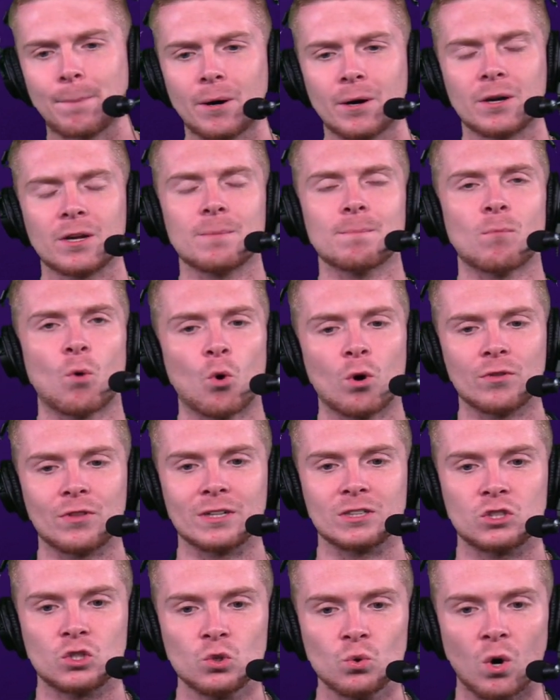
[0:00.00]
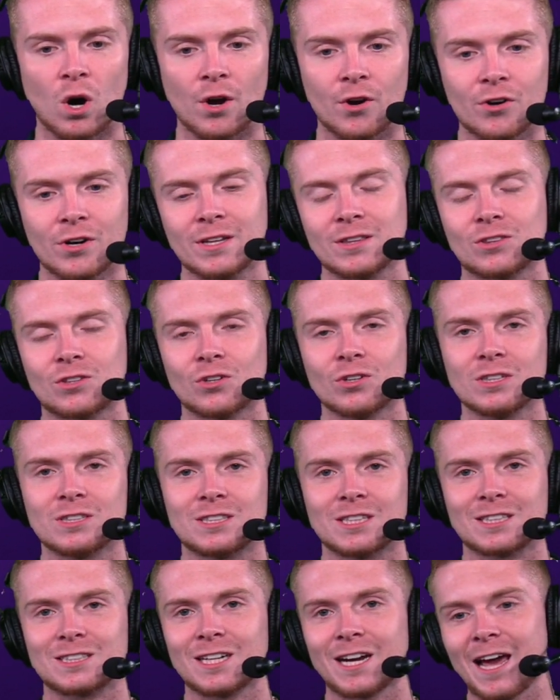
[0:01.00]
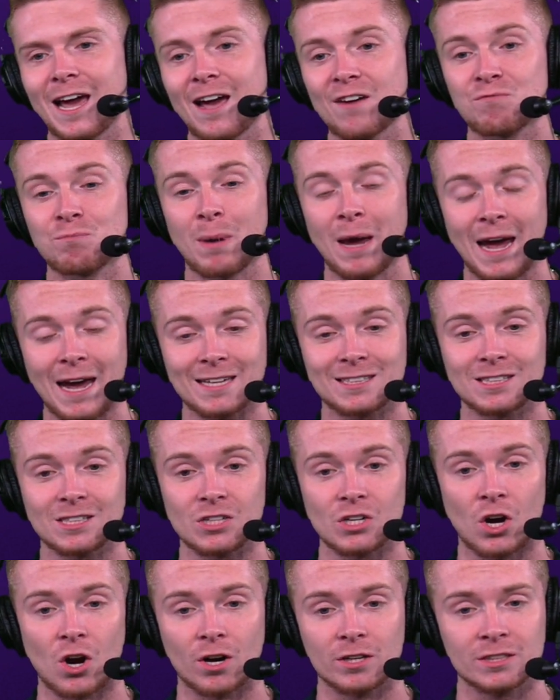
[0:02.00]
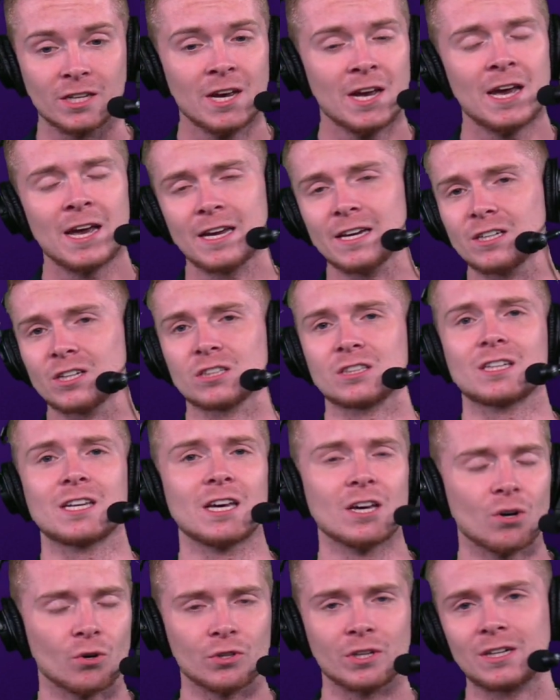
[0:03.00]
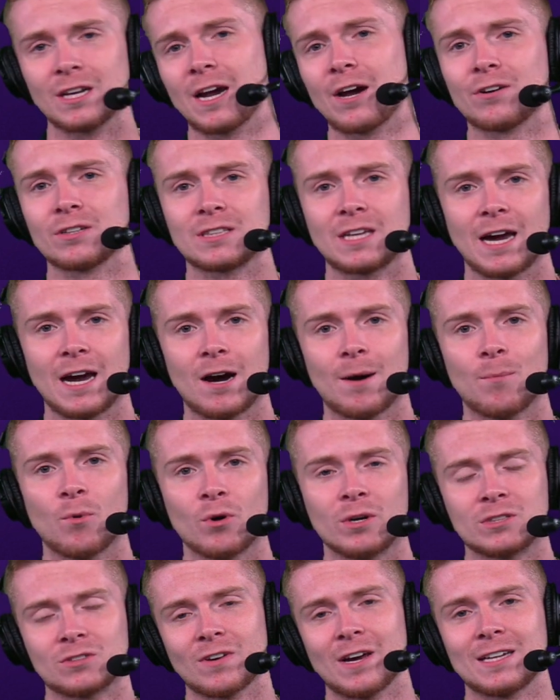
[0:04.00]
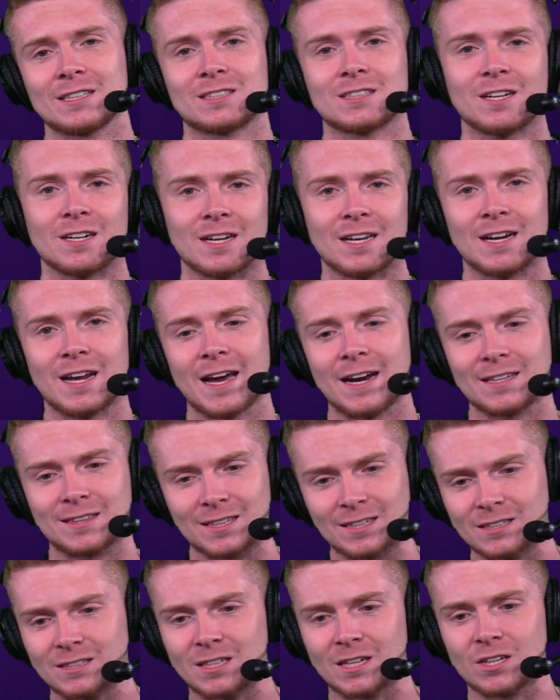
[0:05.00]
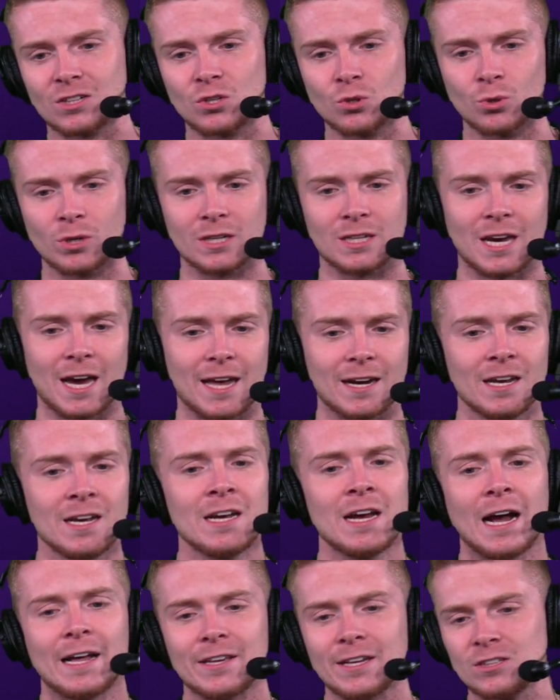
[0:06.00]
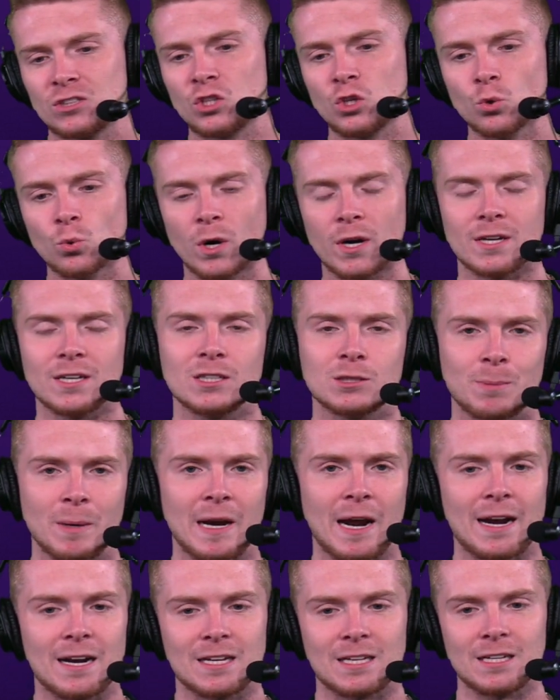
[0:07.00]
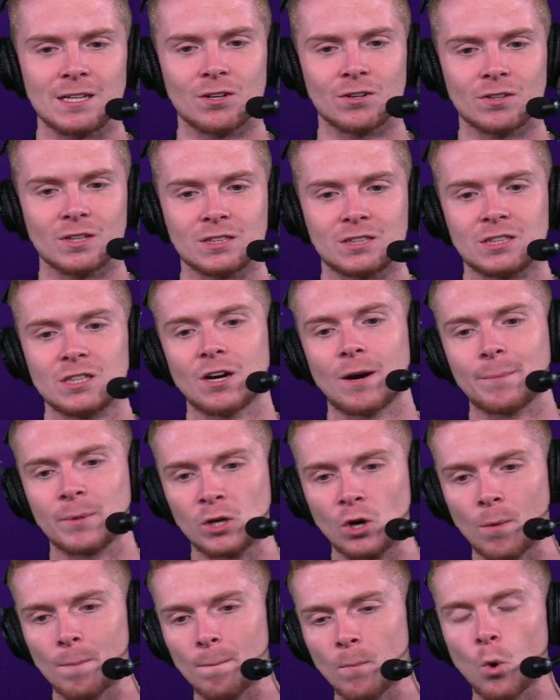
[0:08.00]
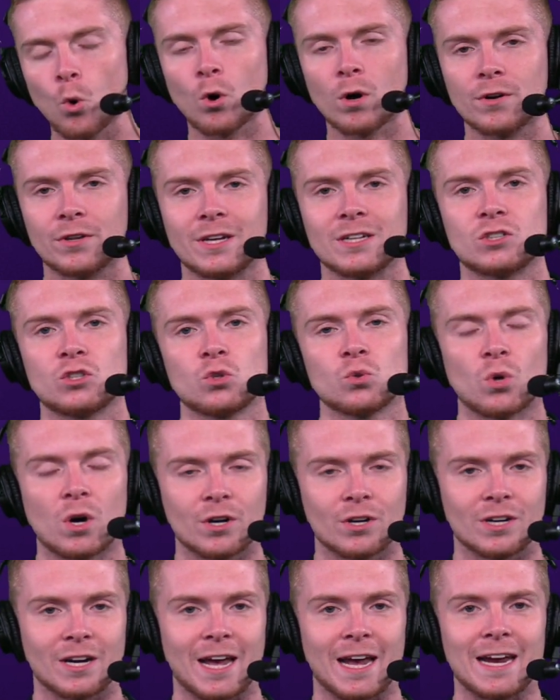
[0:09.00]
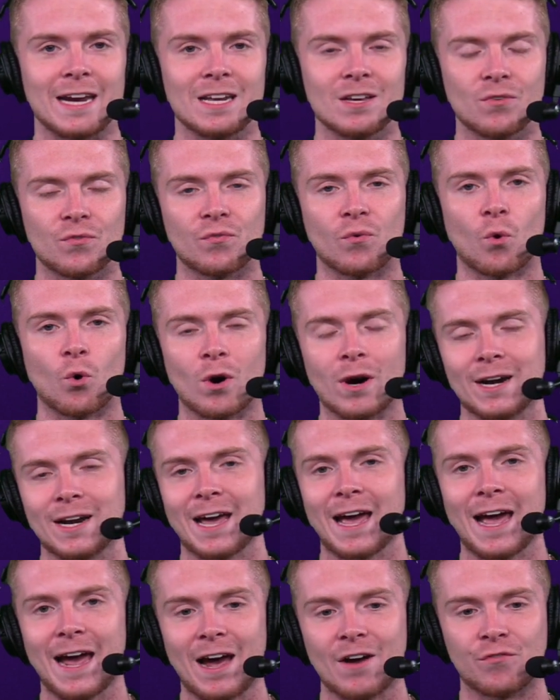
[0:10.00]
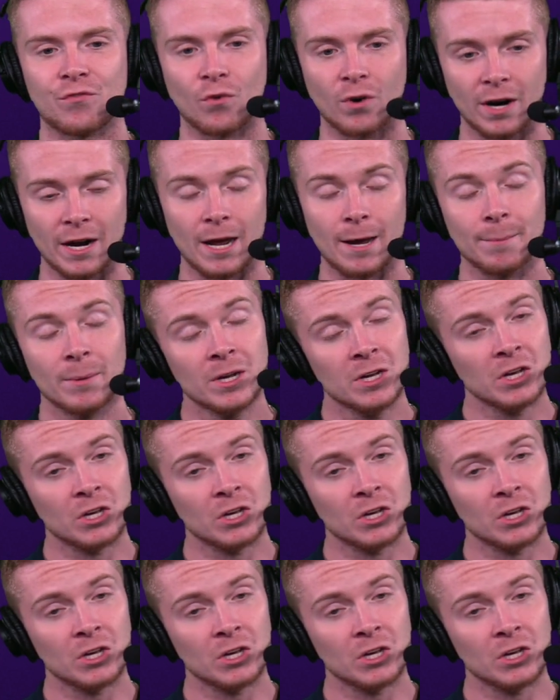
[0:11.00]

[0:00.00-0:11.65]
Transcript: Purdy more than 236.5 passing yards. He just killed the Dallas Cowboys last Sunday night. I think he's going to do it again. And then Tua, he's been on a heater this year. I'm going to go more than 284.5 for him.